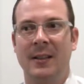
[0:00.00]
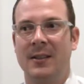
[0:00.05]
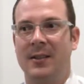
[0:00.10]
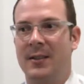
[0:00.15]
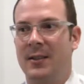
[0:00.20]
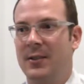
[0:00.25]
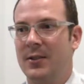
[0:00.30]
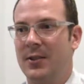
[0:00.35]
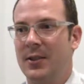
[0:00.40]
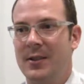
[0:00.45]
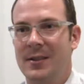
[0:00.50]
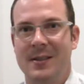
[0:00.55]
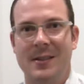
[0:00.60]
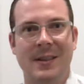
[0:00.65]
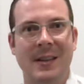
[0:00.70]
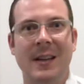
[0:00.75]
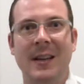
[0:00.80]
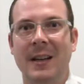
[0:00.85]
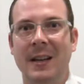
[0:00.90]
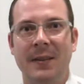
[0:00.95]
to just
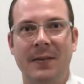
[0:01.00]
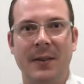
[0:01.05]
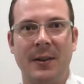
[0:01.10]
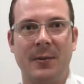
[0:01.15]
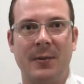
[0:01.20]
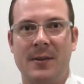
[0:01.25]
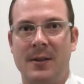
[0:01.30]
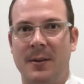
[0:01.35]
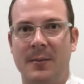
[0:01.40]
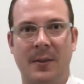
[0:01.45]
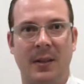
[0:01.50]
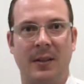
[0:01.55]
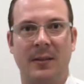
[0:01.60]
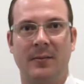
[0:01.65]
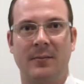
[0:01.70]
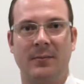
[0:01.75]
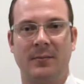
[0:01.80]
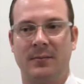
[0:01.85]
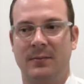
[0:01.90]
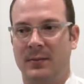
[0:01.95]
see if there was
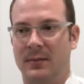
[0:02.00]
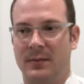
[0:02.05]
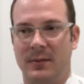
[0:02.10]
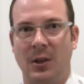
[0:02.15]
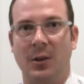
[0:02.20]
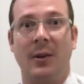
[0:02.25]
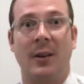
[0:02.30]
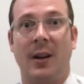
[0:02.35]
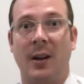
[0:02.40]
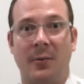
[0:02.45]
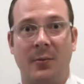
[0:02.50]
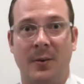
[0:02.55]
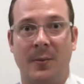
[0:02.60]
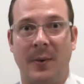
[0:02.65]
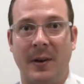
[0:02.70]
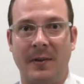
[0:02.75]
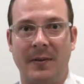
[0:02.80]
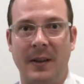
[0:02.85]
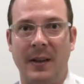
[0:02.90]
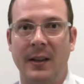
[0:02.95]
something going on with
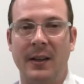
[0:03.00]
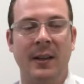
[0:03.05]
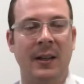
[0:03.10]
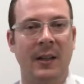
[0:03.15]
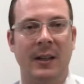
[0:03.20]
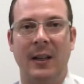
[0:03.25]
my feet.